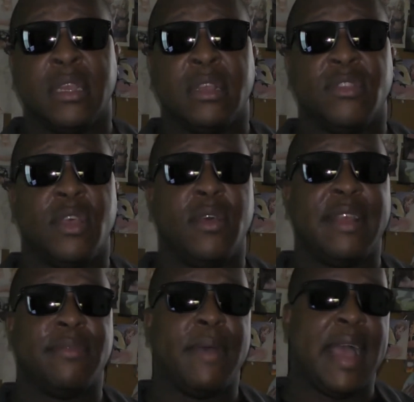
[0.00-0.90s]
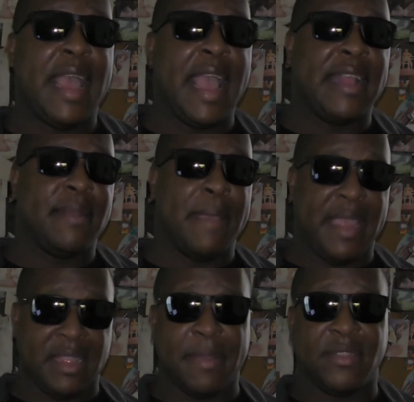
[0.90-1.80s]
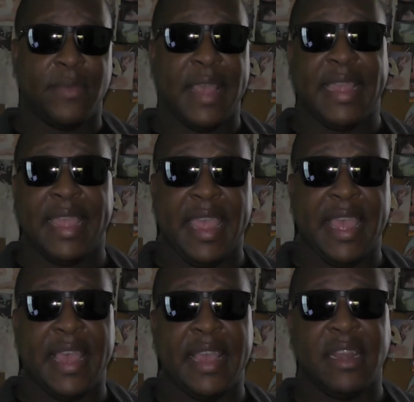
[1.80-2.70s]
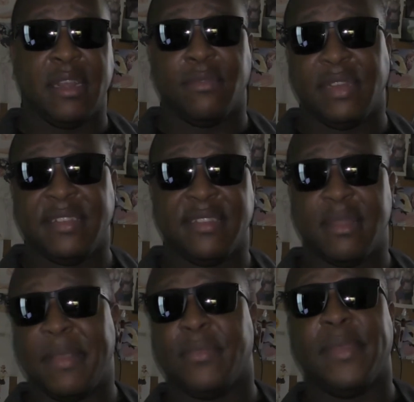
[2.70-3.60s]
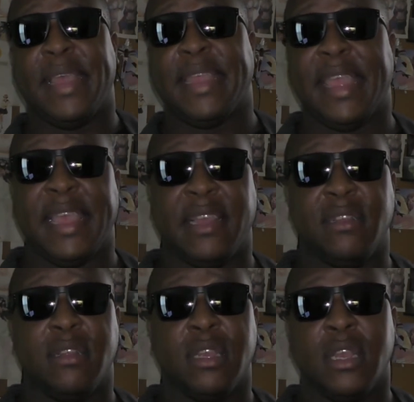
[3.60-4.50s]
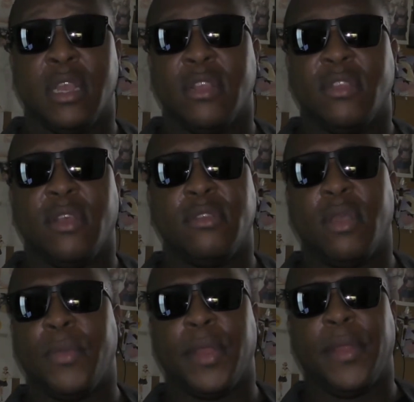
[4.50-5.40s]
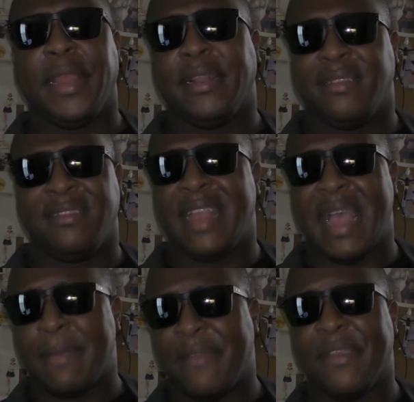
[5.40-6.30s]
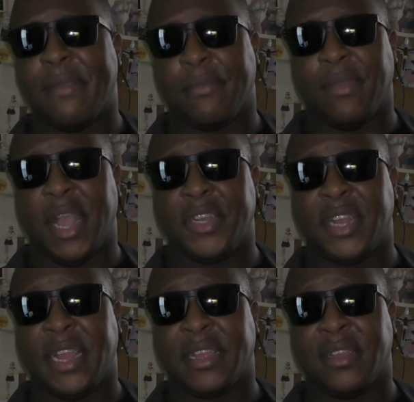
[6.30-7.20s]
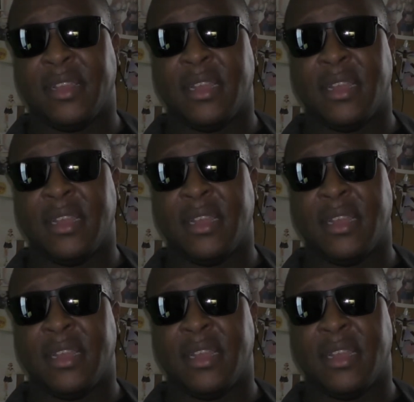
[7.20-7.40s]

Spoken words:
So that's why I had to make it the best way I can and release it the best way I can. So don't worry, this is not my favorite project.